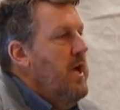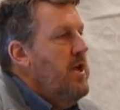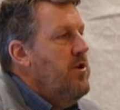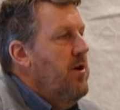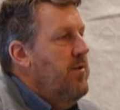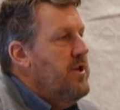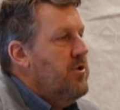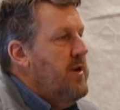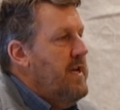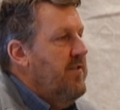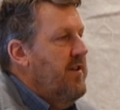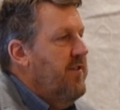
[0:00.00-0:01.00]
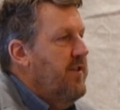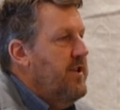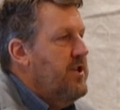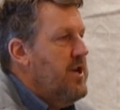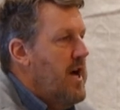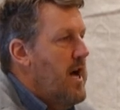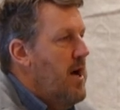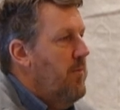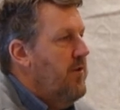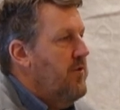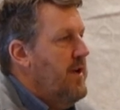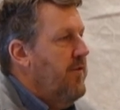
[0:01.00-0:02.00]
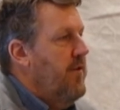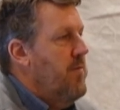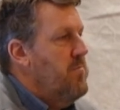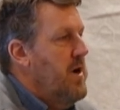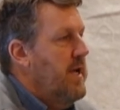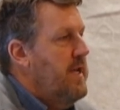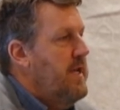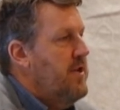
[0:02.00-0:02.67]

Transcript: You know that translates into jobs, it translates into money,